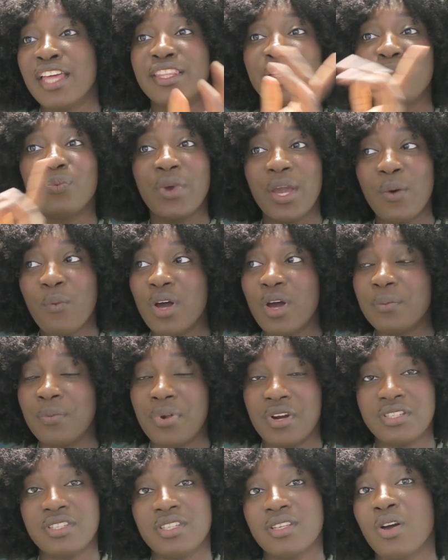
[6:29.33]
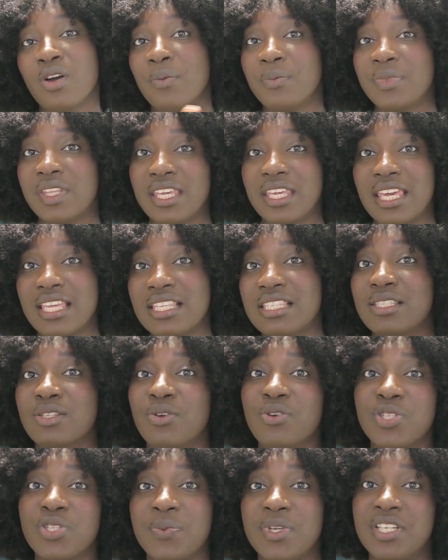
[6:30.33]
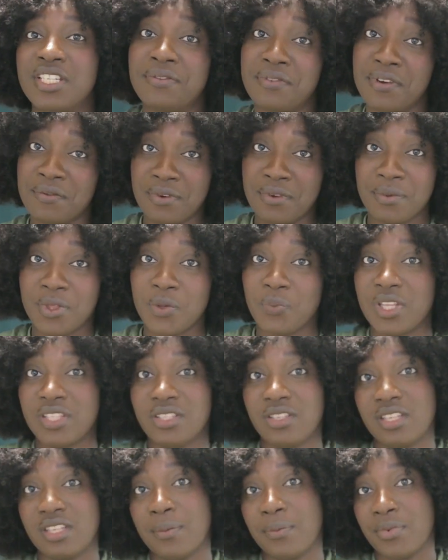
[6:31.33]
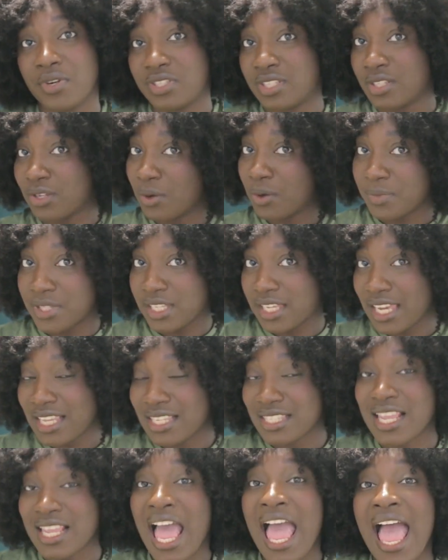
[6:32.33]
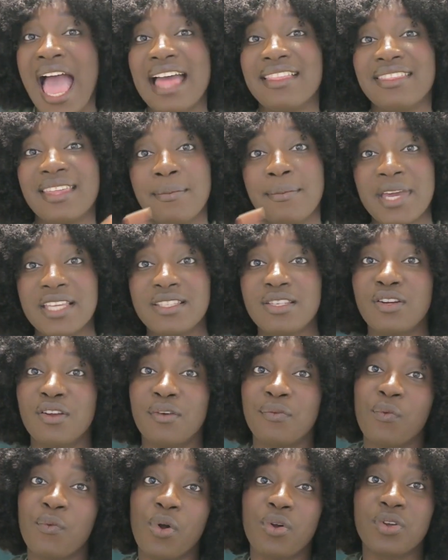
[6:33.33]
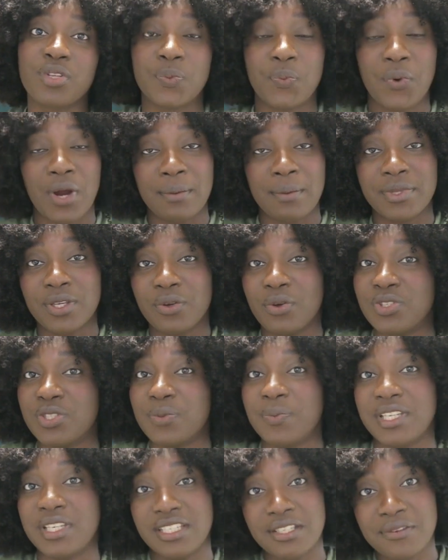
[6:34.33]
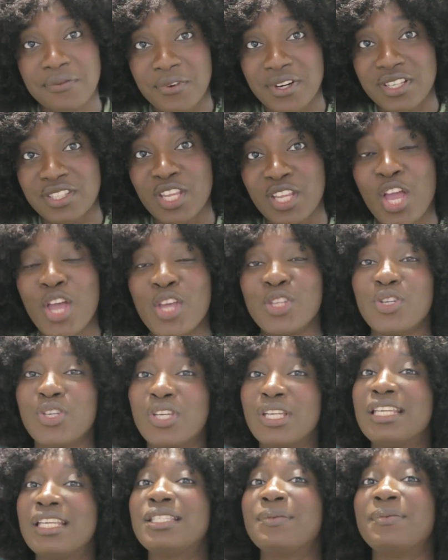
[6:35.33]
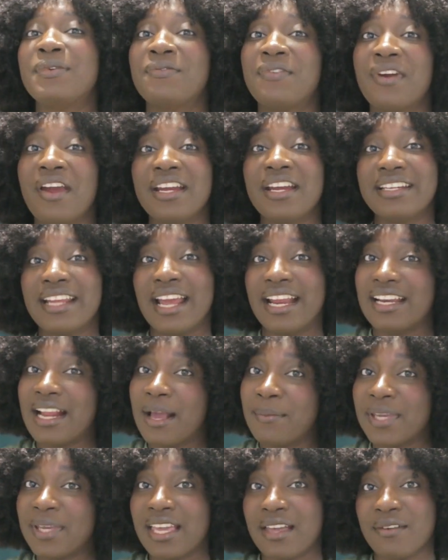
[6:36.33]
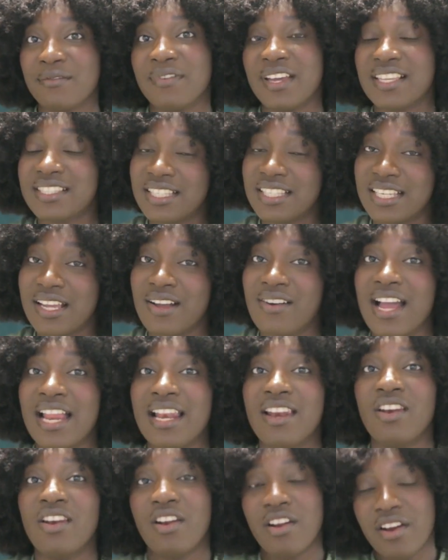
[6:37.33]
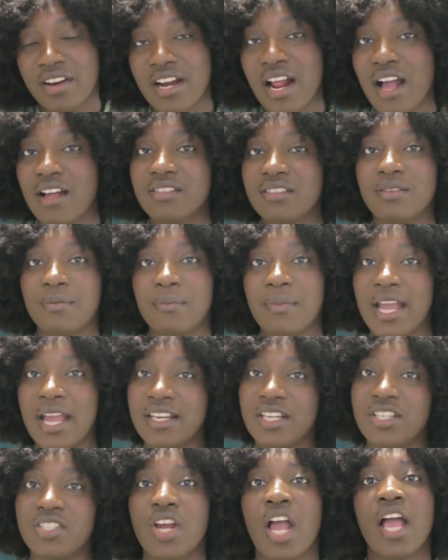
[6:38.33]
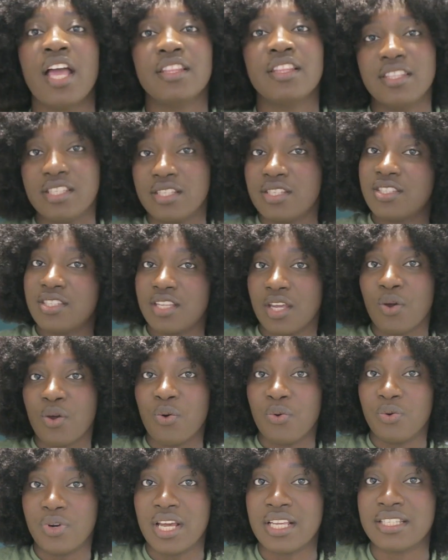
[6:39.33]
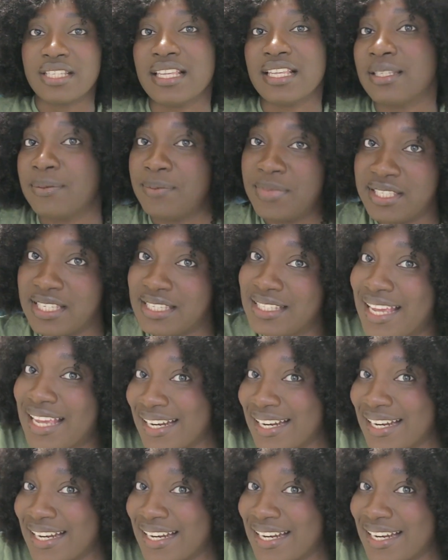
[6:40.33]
the way one person communicates is going to be different from the way the other person communicates, and their method of work is probably going to be different. So you need to be very dynamic and versatile and learn how to manage these stakeholders as a business